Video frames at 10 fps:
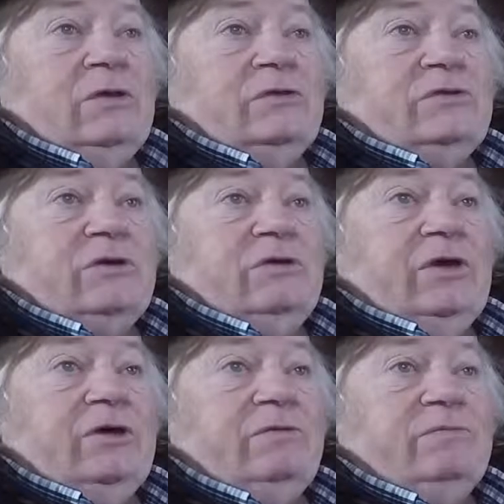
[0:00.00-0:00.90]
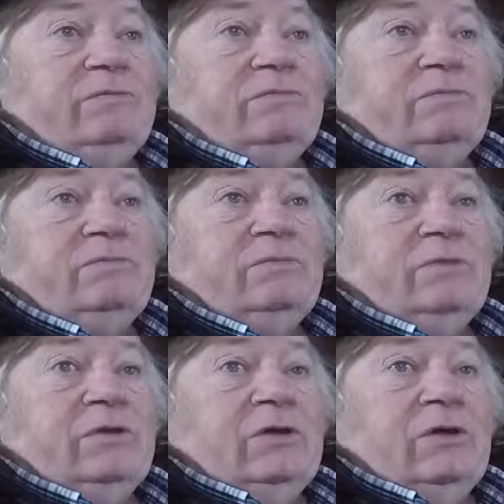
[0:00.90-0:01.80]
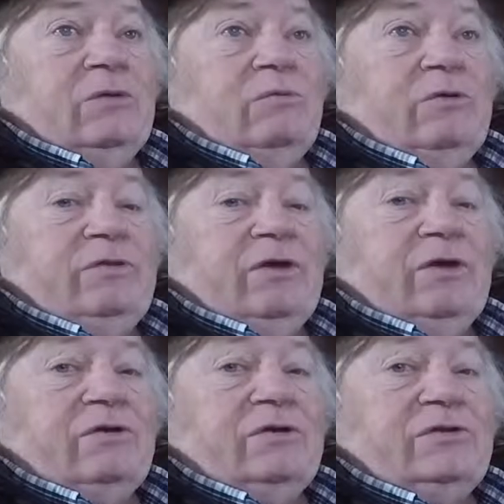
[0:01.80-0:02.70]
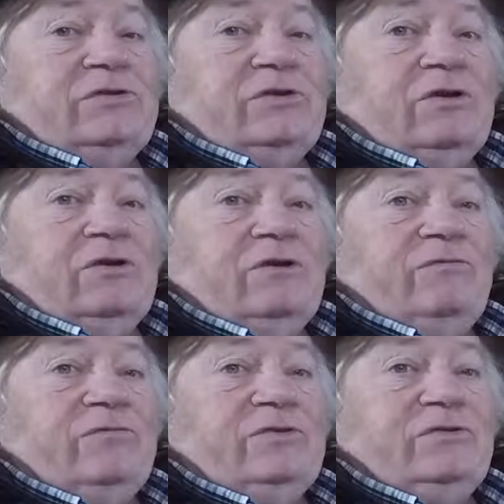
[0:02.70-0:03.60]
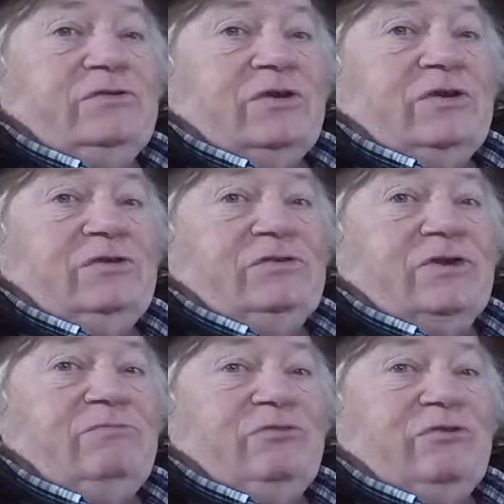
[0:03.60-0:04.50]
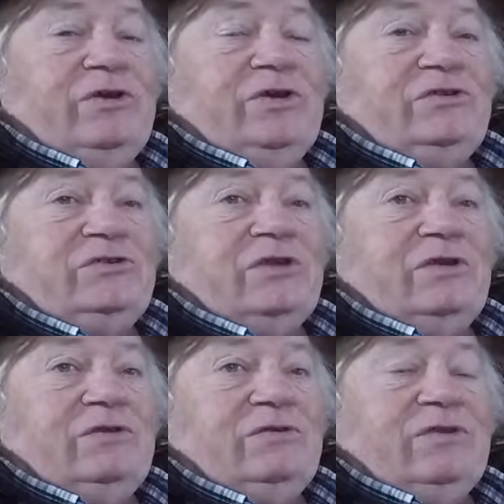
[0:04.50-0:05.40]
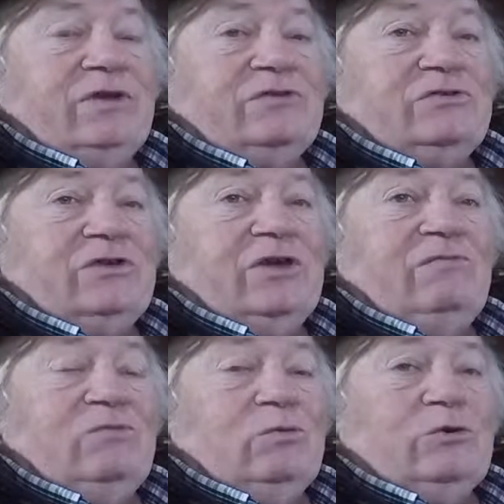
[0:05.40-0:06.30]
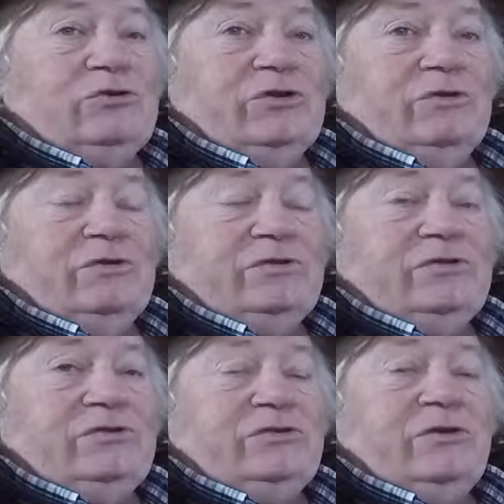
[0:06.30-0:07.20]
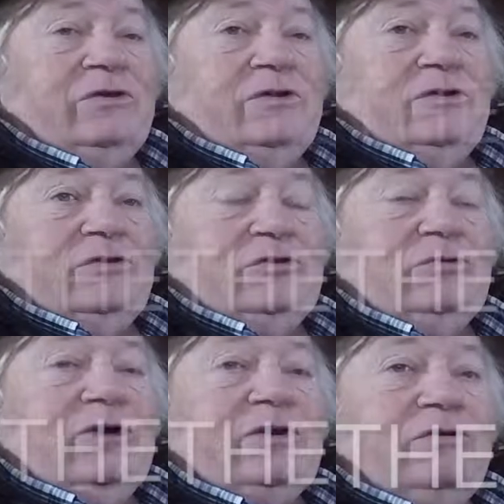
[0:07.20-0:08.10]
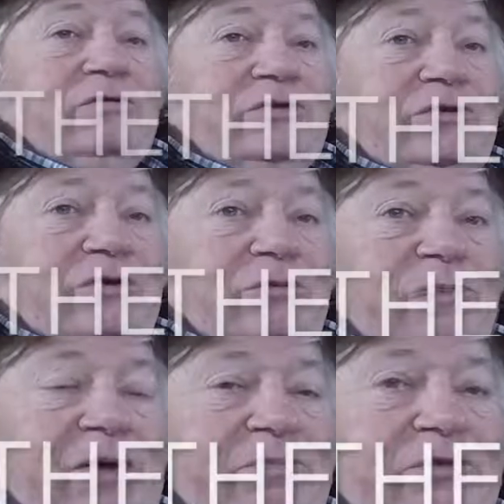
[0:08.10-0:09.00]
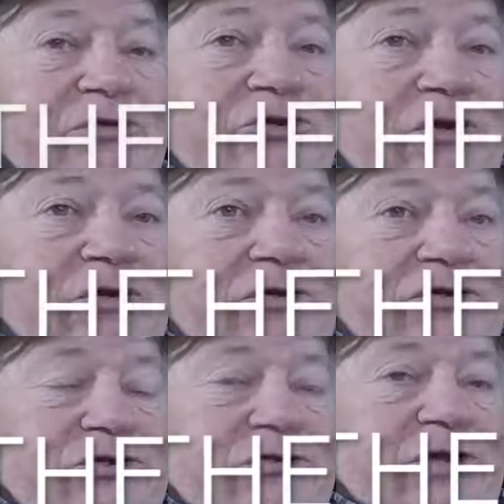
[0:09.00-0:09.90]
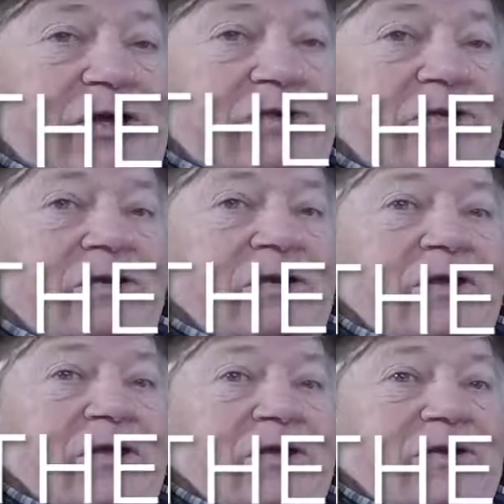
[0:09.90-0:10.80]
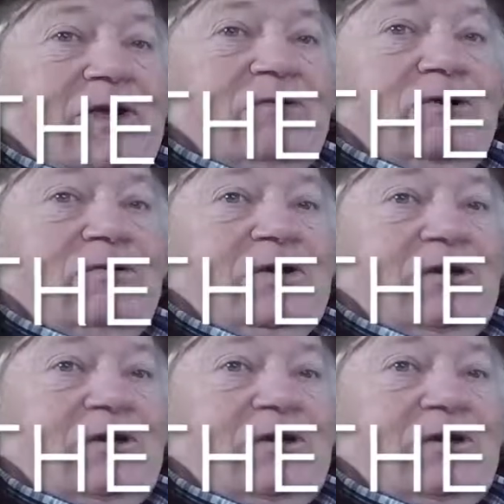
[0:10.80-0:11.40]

So yeah, with that I'll sign off and say 7 3s, and thanks again for watching. This is 2 Echo 0 Papa Charlie Juliet, now going